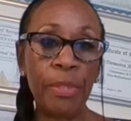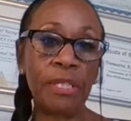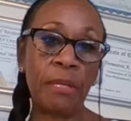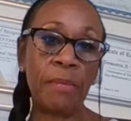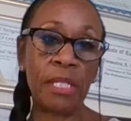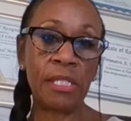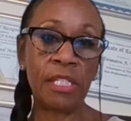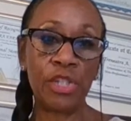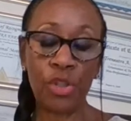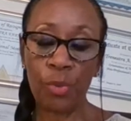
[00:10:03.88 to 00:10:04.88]
put them in a
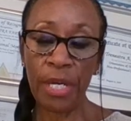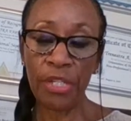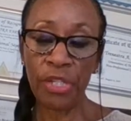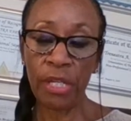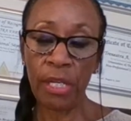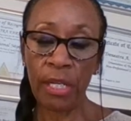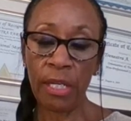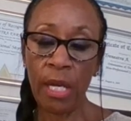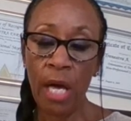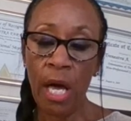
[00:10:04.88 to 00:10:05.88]

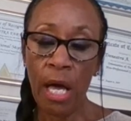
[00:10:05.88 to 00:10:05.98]
situation,